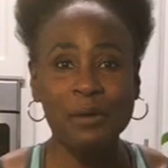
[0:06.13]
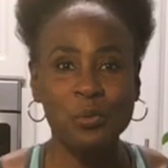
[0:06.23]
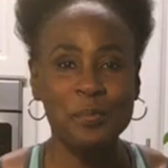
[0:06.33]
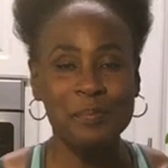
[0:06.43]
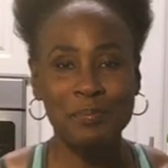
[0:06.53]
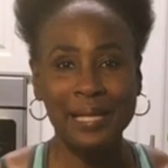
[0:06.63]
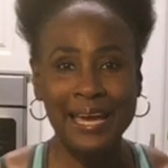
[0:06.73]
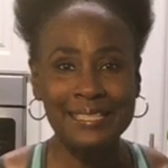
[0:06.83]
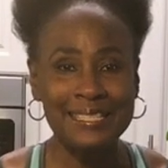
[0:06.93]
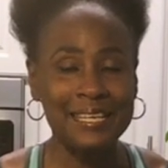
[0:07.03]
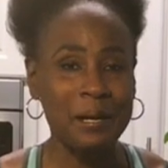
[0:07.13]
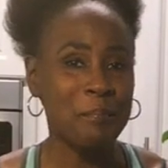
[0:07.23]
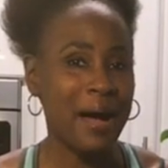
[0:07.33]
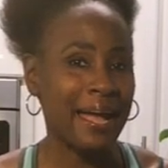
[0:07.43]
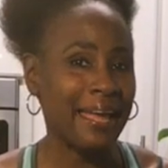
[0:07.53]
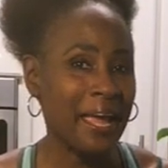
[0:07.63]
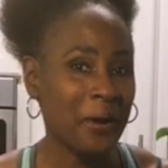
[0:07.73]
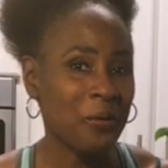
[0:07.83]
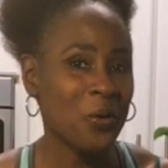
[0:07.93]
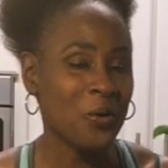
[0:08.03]
I will be planting my
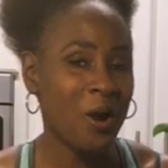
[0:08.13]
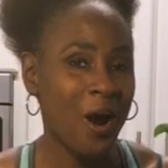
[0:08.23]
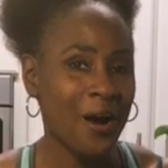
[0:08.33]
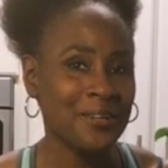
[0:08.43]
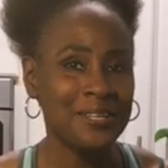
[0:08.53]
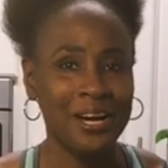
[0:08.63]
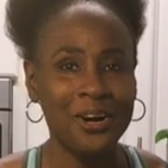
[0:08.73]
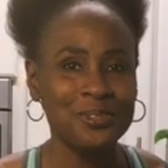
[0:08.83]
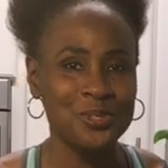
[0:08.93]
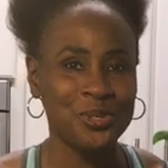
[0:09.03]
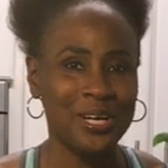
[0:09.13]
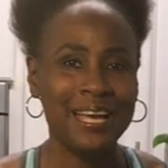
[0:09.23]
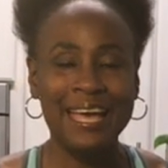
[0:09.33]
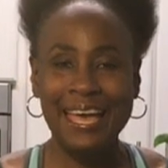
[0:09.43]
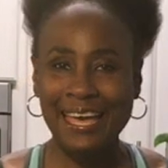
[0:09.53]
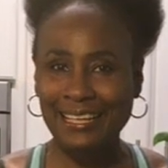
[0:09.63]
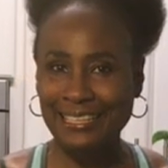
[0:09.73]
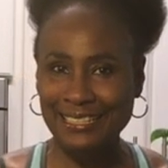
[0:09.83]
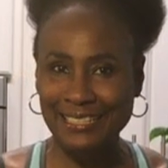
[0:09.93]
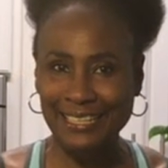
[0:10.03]
Aerogarden Ultra
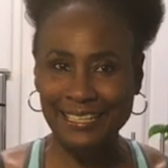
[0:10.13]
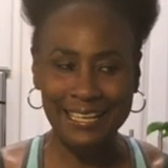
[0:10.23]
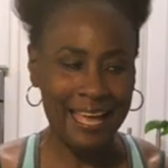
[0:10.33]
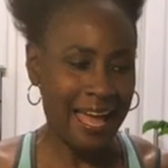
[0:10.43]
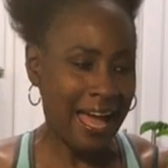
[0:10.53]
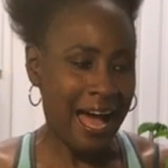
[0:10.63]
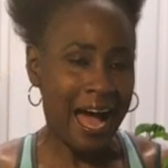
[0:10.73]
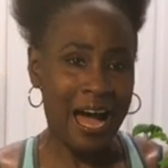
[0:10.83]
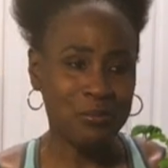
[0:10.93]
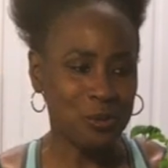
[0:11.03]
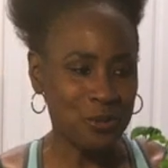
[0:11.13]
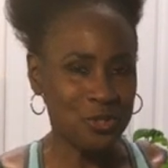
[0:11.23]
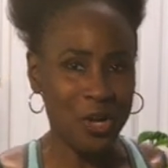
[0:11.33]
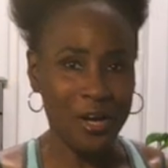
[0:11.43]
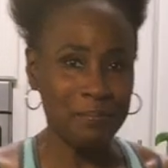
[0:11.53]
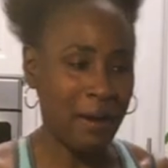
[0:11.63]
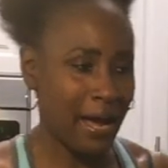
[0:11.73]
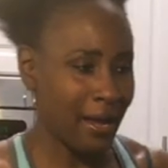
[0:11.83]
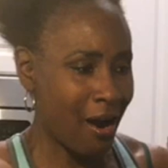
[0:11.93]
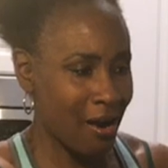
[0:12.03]
LED. I will start
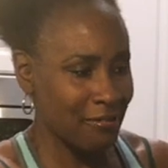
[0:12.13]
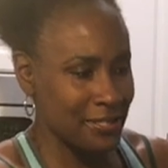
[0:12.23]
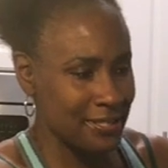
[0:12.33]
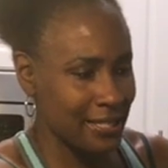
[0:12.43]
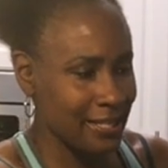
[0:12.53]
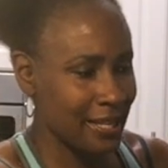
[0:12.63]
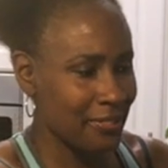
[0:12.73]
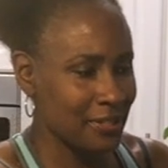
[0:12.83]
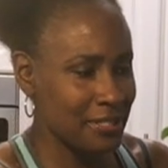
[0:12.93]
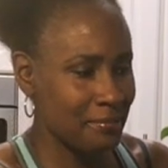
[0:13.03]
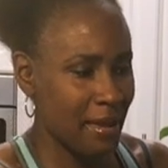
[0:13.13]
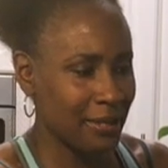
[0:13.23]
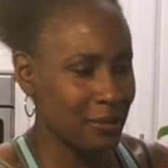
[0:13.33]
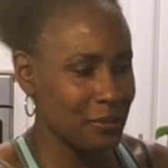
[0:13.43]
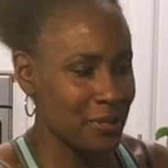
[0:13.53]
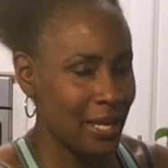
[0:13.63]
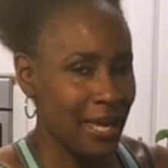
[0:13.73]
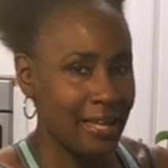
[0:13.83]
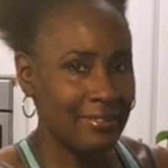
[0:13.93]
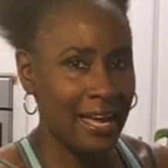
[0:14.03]
by harvesting the tomatoes
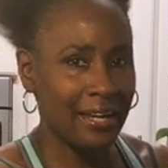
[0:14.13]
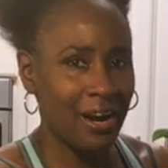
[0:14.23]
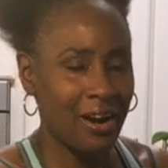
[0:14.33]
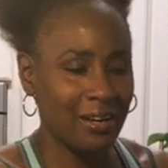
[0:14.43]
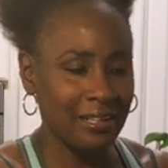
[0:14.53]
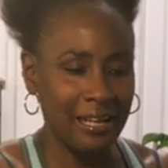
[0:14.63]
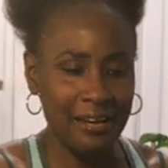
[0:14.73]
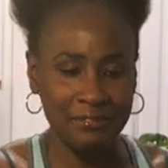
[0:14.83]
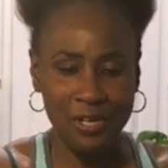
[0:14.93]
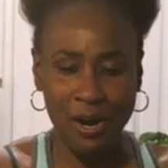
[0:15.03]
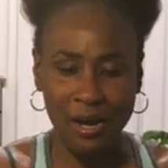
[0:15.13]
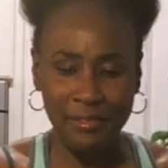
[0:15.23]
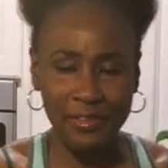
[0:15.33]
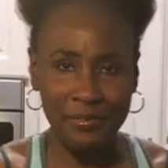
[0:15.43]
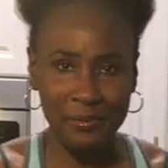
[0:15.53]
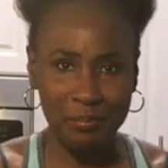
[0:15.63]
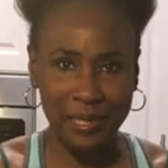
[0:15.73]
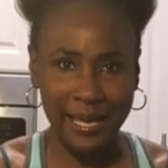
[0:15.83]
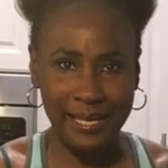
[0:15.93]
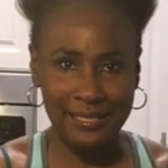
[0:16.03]
that are left on the
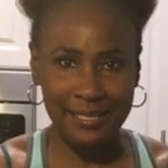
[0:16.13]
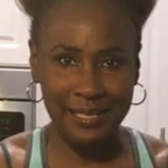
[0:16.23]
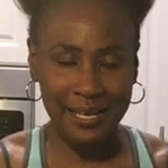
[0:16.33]
plant.